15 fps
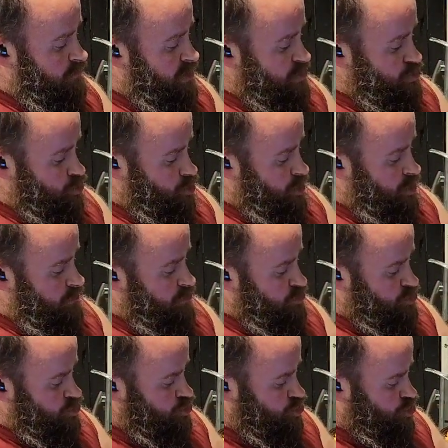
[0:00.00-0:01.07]
of my stream,
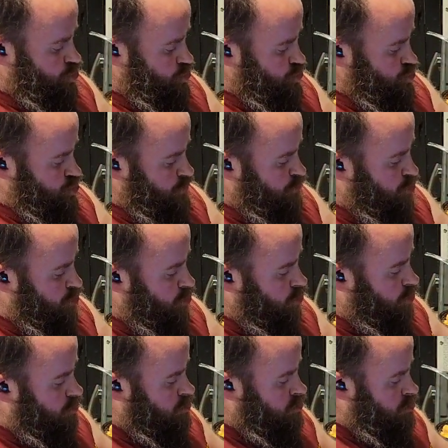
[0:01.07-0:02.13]
is it's just
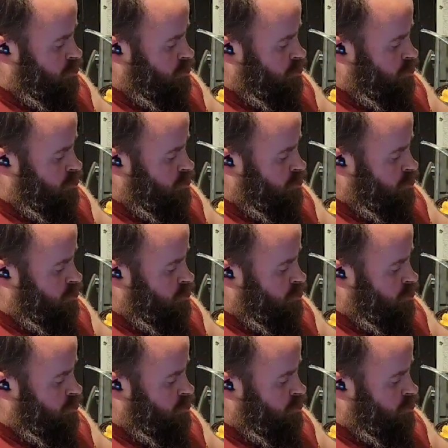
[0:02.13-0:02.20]
simple.